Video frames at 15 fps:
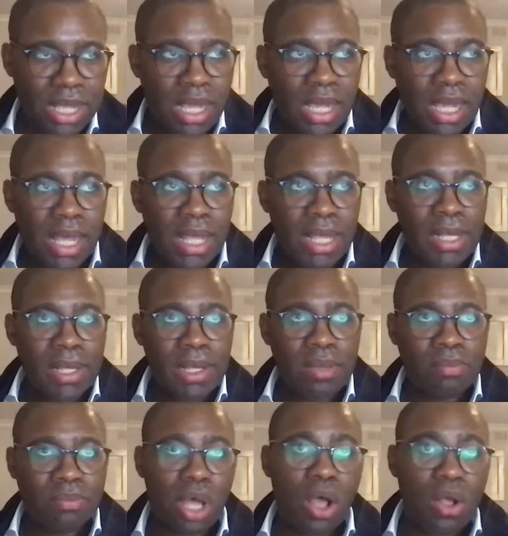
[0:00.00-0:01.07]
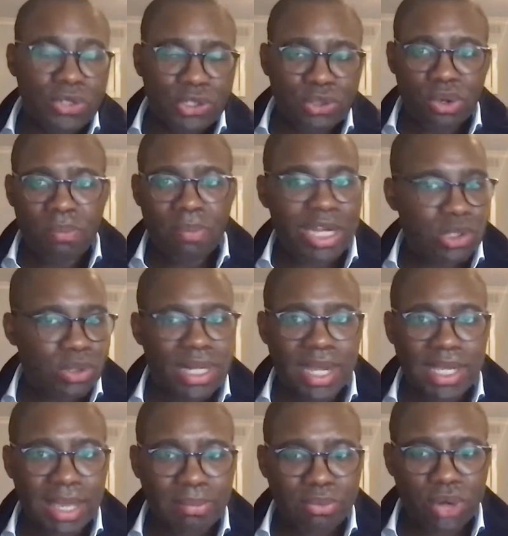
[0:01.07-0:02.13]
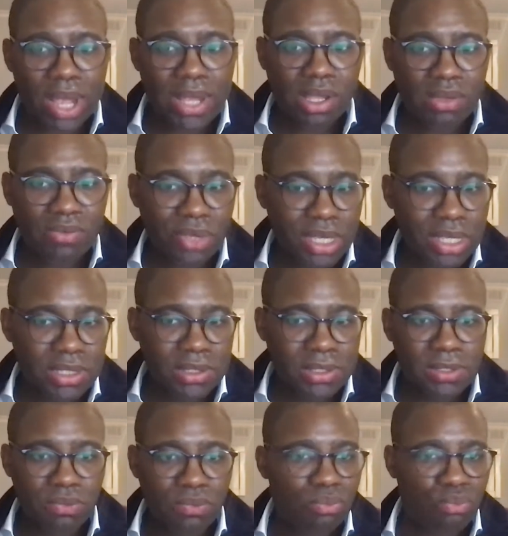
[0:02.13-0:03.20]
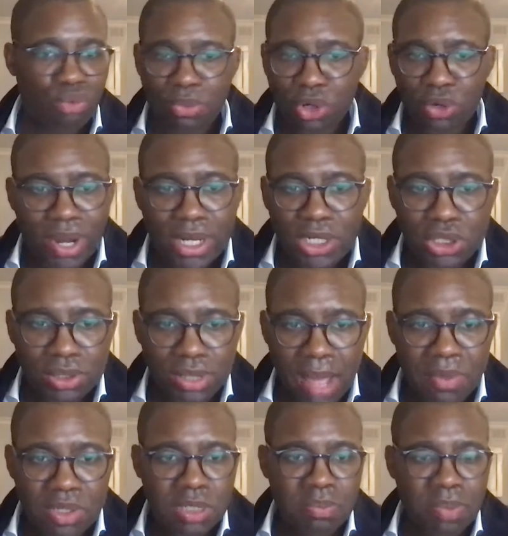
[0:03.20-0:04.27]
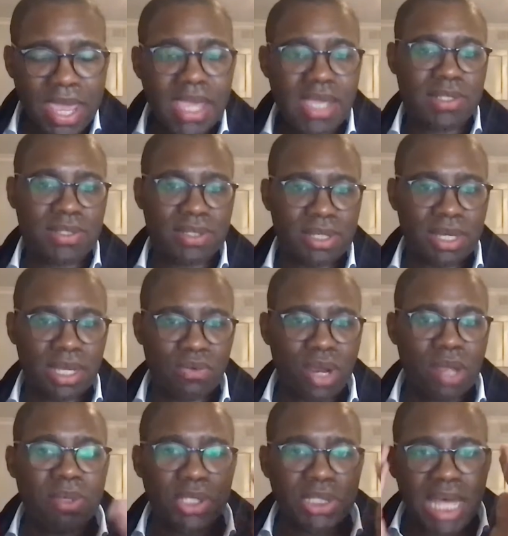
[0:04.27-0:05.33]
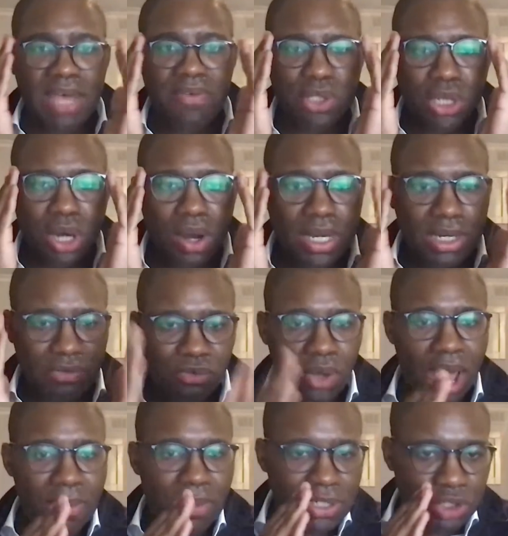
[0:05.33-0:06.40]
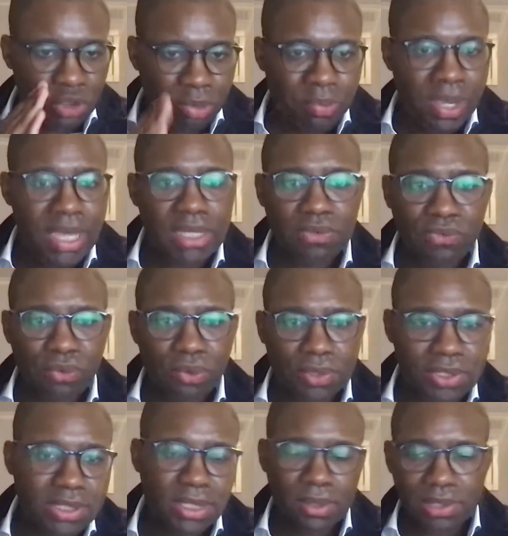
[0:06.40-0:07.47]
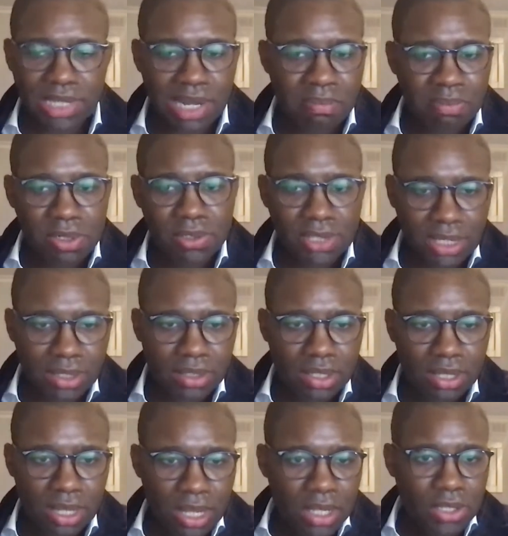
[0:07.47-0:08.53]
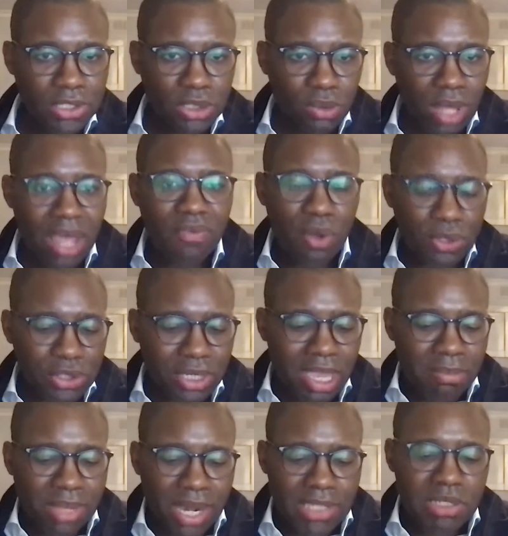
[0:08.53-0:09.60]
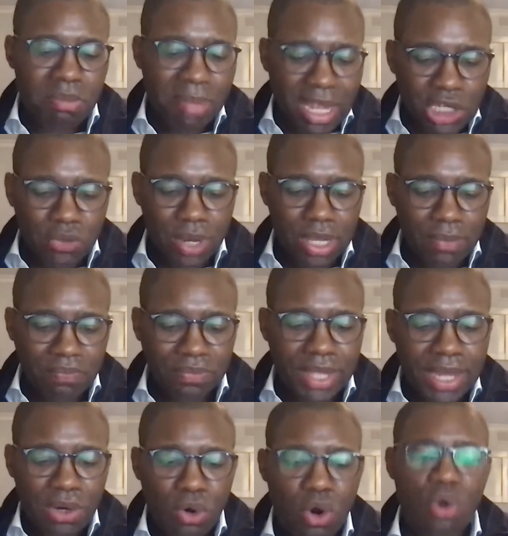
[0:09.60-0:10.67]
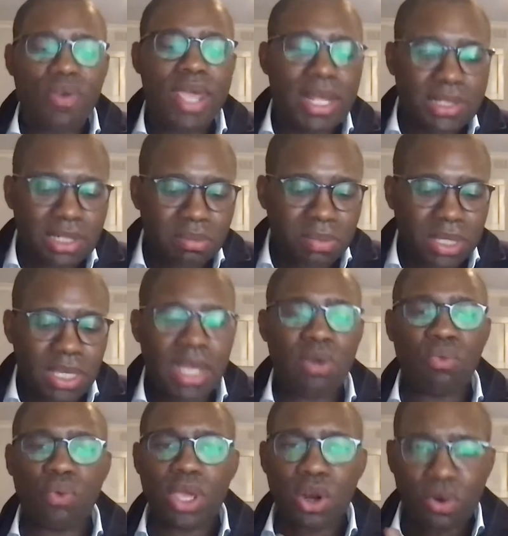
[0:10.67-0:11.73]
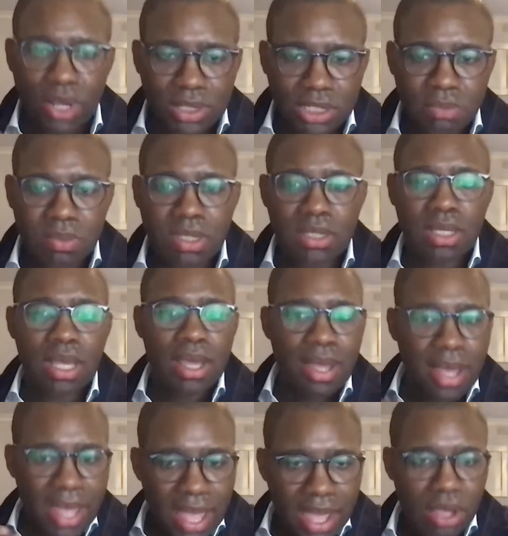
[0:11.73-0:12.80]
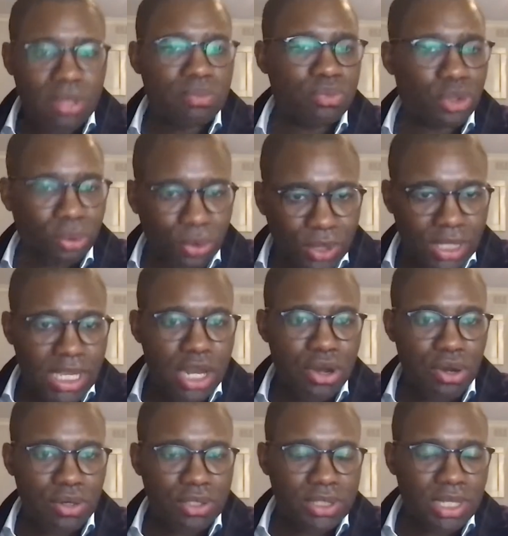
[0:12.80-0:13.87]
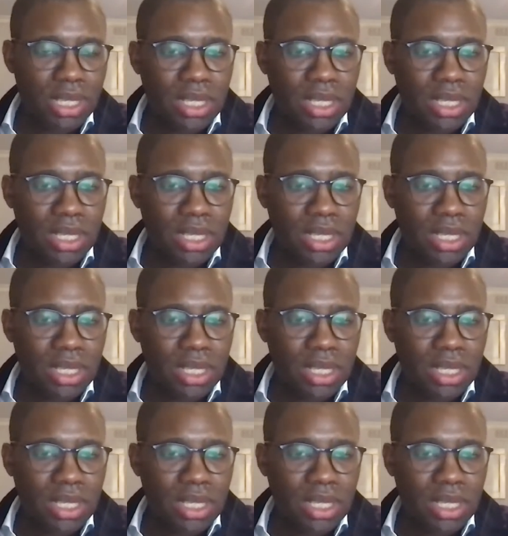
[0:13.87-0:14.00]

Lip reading: Also, a metric that I kept track of is remuneration, how much it pays, right? Because I have a target for how much I should be paid for the skills that I'm building. So I've also kept that as a metric that oriented me and reoriented me through the years in